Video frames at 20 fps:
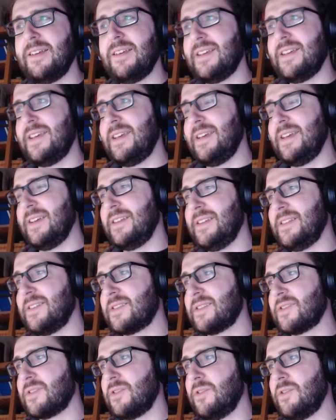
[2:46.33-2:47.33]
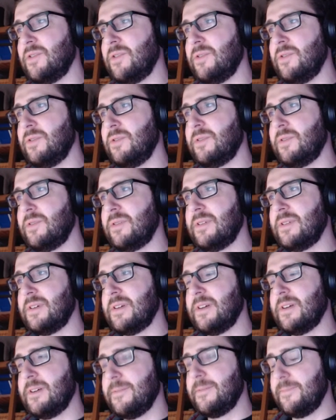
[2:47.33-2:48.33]
And so
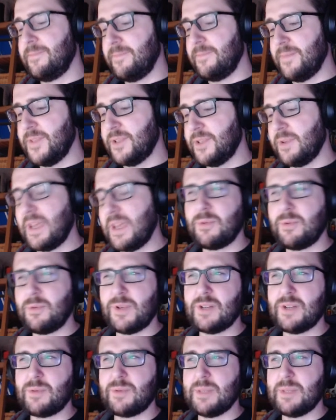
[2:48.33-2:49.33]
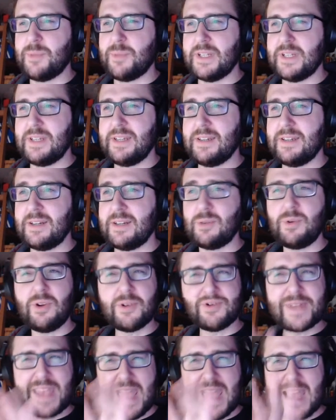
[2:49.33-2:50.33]
yeah, we don't want to put it in there. We
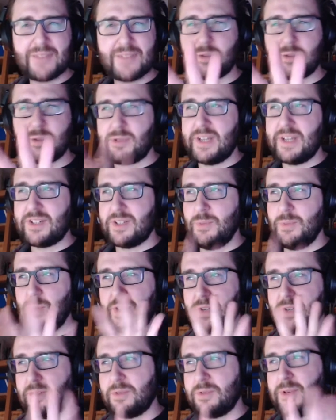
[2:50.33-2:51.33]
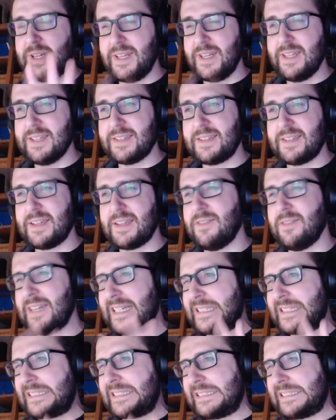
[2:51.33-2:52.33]
already have the reduction, which already is kind of
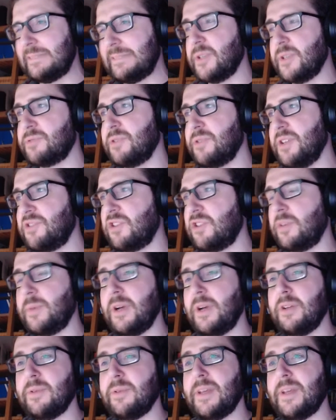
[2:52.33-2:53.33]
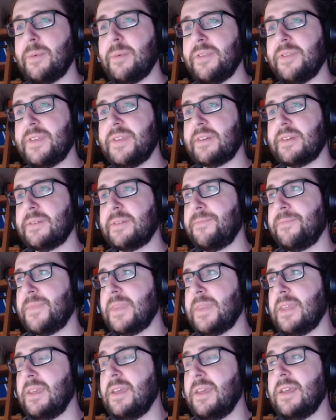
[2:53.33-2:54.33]
like, oh, I'm not really sure about that.
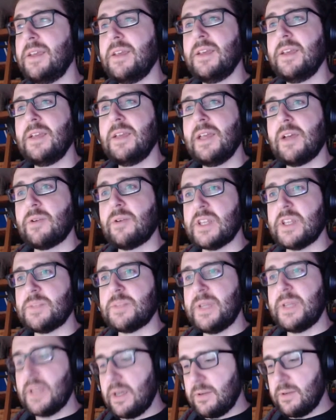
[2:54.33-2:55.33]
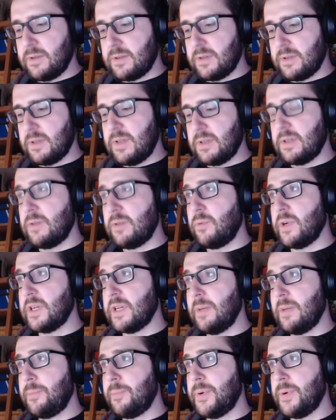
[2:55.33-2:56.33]
Right, speed out, 1 up.